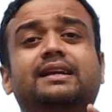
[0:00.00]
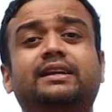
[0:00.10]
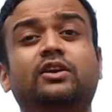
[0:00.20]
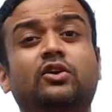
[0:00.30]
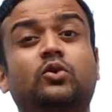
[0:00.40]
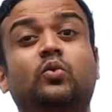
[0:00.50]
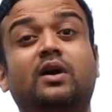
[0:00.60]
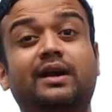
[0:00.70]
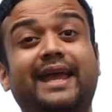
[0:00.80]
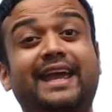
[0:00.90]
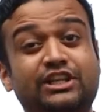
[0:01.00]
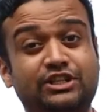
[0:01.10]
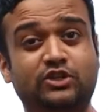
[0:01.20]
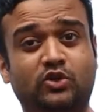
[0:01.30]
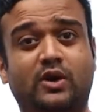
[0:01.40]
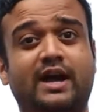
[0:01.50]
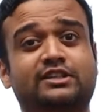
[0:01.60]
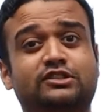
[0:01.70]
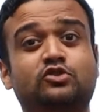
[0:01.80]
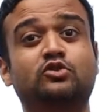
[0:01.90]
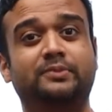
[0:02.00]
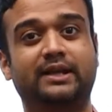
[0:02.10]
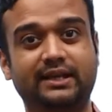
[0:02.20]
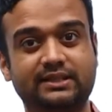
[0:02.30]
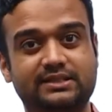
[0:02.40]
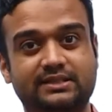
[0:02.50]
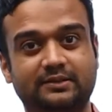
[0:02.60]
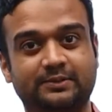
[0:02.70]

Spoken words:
Did you know the word issue has two meanings?